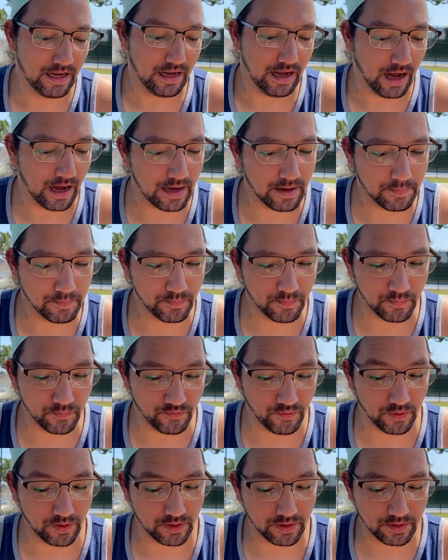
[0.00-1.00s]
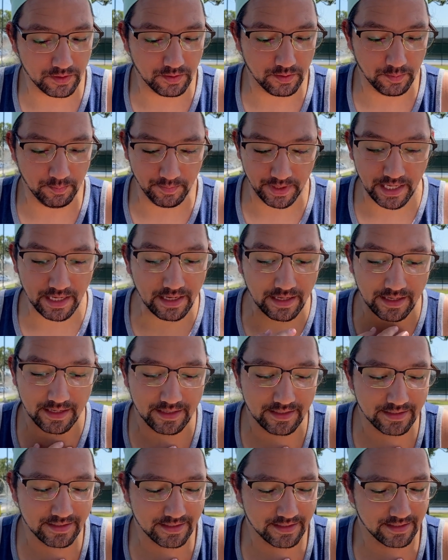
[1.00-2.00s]
Um, for me, it
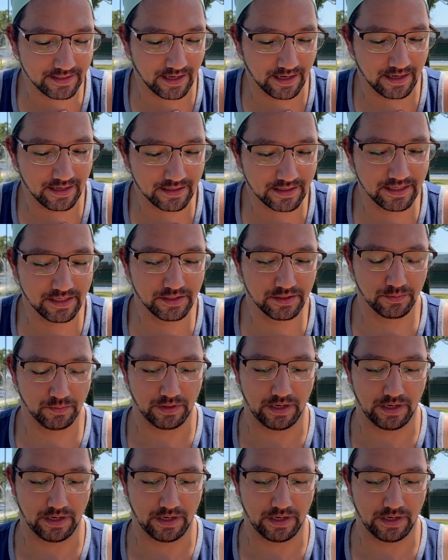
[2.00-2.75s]
is because uh,